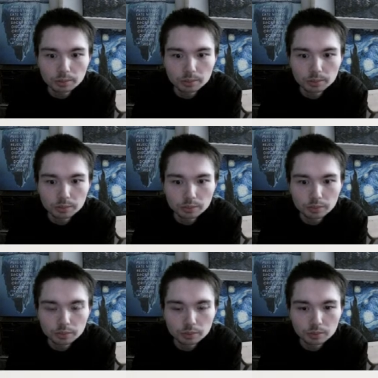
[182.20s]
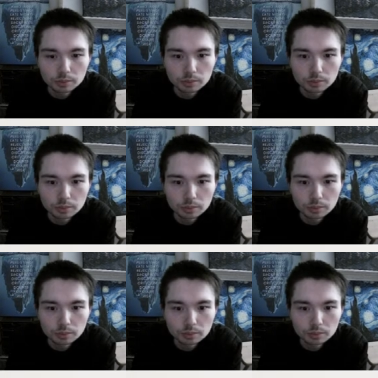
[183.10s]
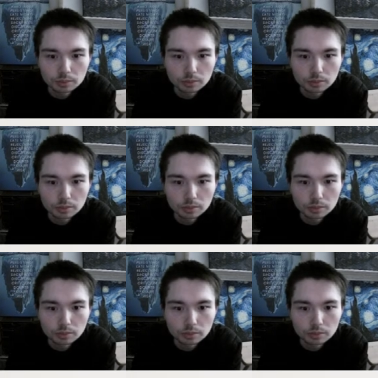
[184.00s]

No one is speaking in this clip.